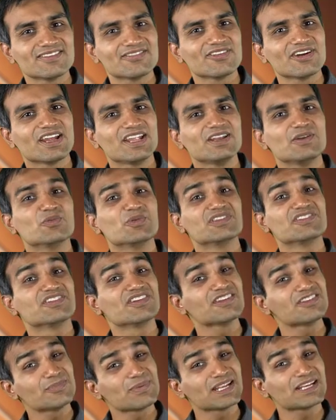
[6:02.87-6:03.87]
defined with
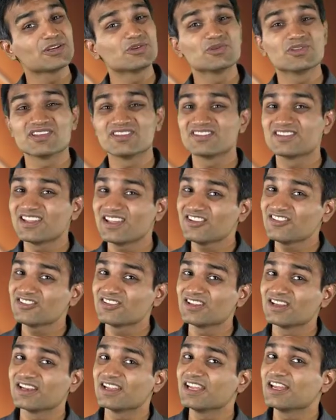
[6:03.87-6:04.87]
respect to the
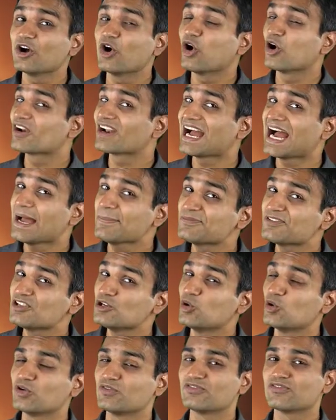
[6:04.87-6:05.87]
stationary or
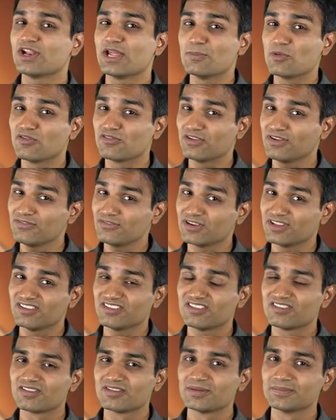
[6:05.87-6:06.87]
absolute frame of
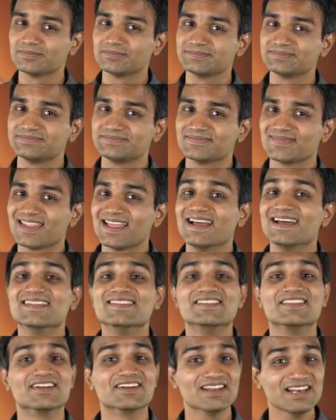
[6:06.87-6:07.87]
reference,
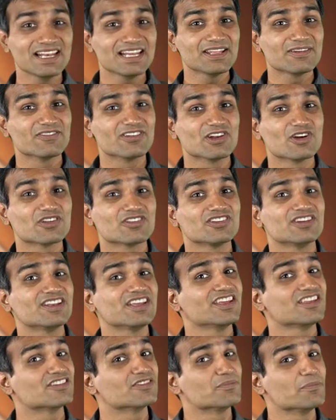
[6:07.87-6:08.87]
the relative
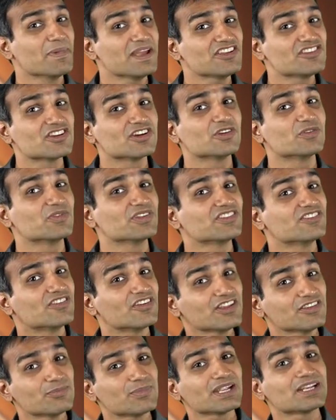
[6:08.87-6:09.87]
velocity is measured with
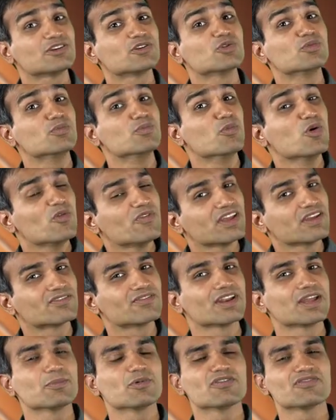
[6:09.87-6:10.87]
respect to moving
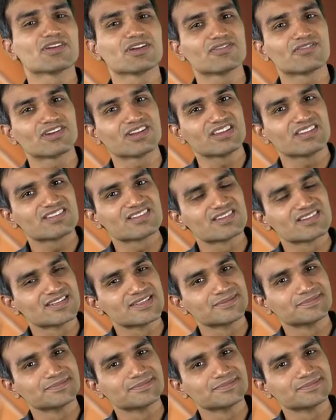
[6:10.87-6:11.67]
frame of reference.